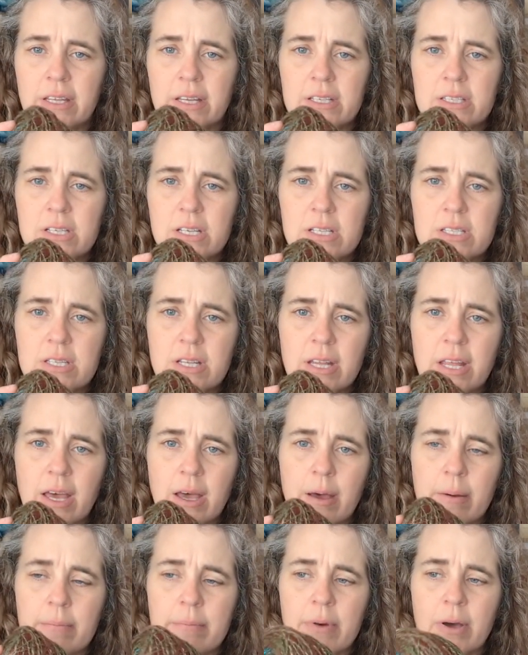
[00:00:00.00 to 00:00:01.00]
This is
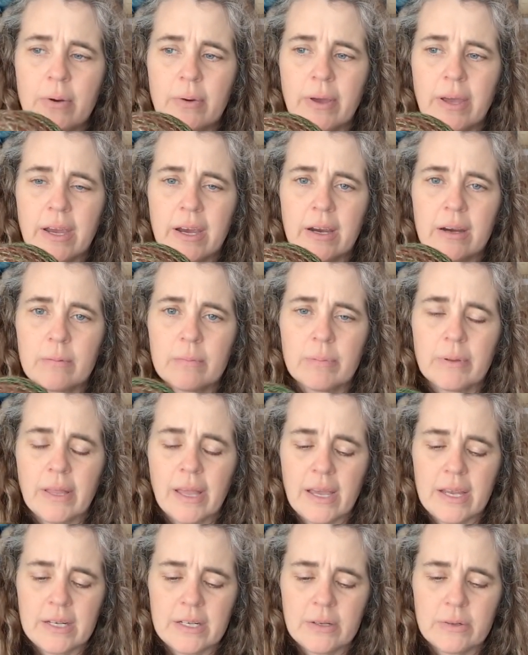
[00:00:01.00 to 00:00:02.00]
the Mohair
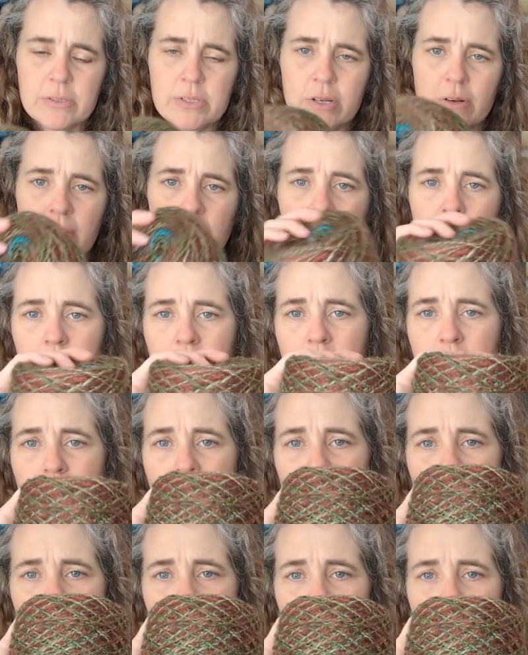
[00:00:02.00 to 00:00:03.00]
blend. It was a Robbie
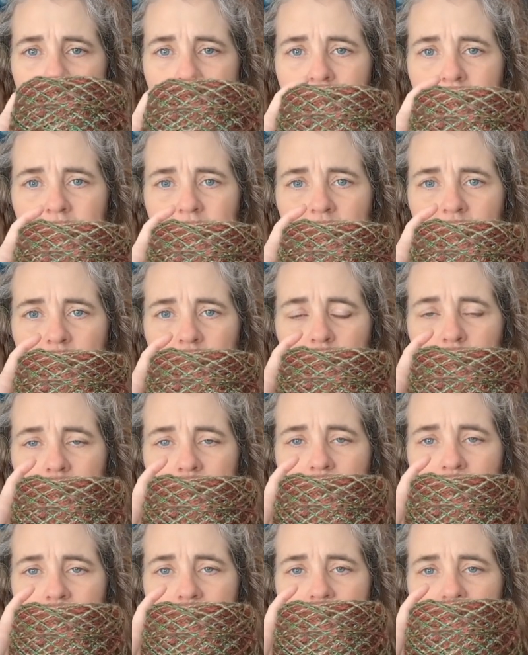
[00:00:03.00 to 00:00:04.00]
Mohair
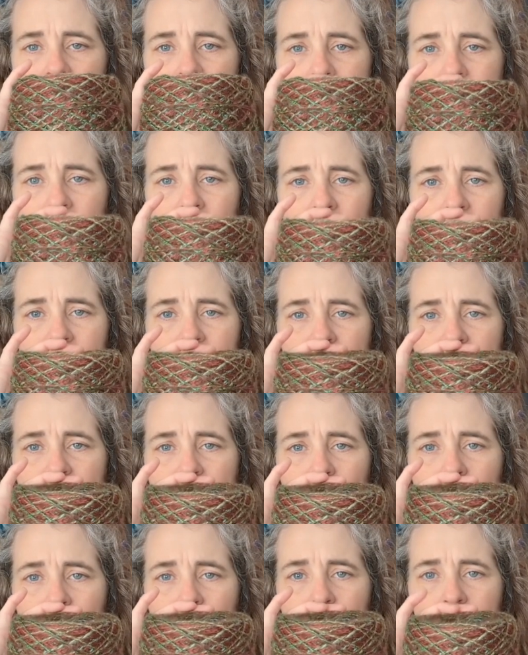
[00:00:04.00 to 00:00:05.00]
blend. I have to
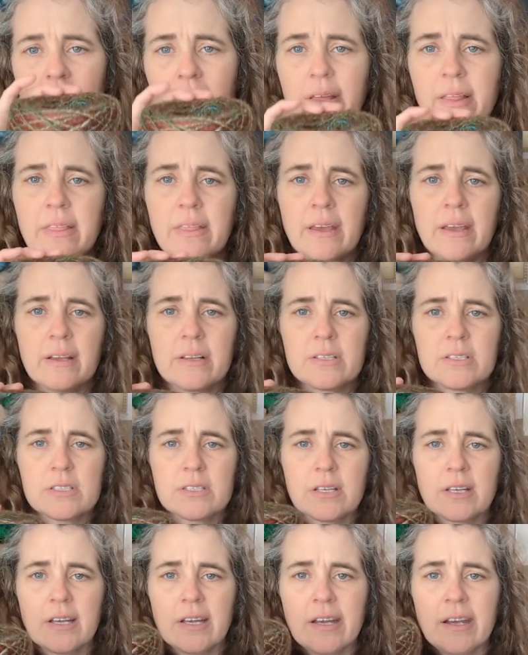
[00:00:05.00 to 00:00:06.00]
stop moving
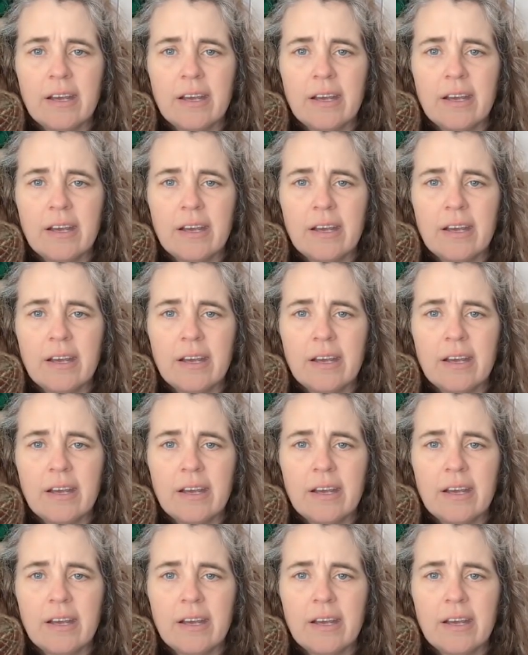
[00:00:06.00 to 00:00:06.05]
things.